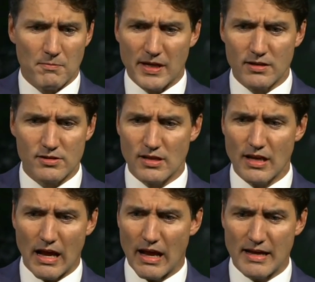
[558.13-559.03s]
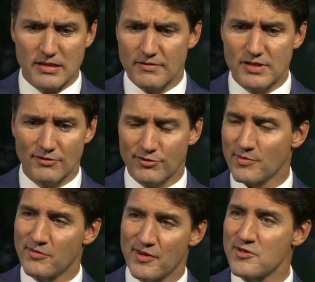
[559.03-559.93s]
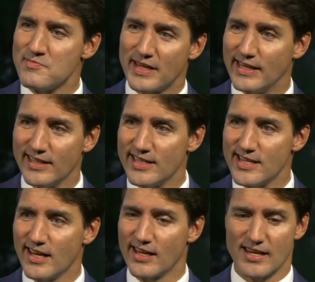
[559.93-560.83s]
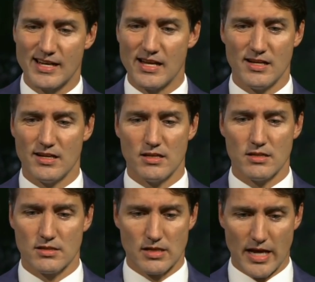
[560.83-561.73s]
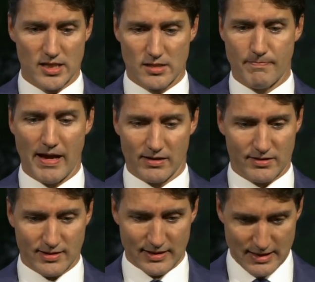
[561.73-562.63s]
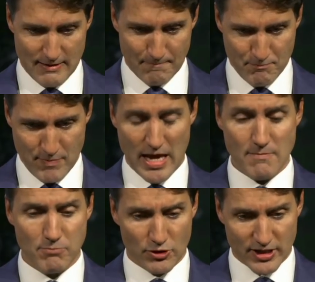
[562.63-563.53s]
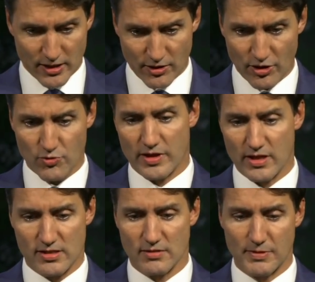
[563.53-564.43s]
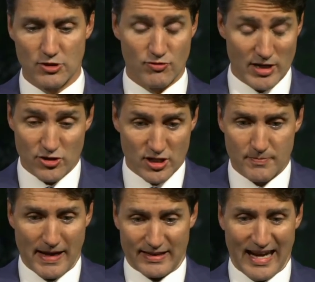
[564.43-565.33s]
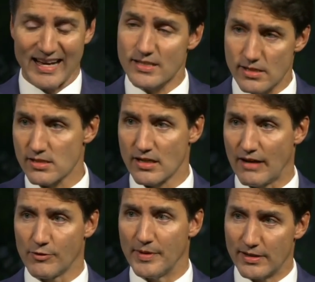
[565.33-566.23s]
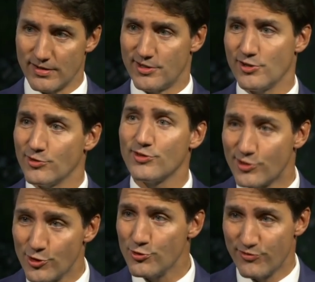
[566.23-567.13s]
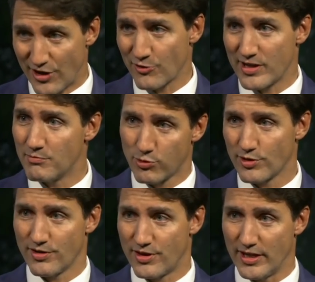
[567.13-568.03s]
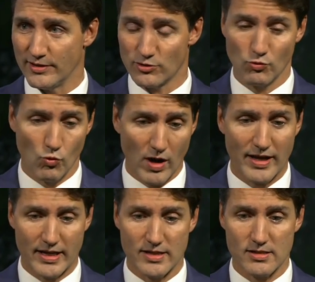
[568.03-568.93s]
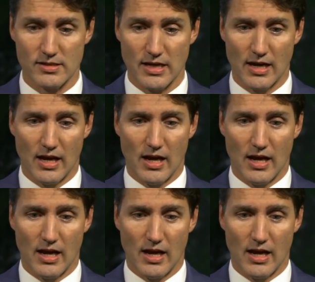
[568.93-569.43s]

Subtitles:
Because, as I've said from the very beginning, Canadians expect me, particularly with this administration, expect us as a government to do two very important things. One is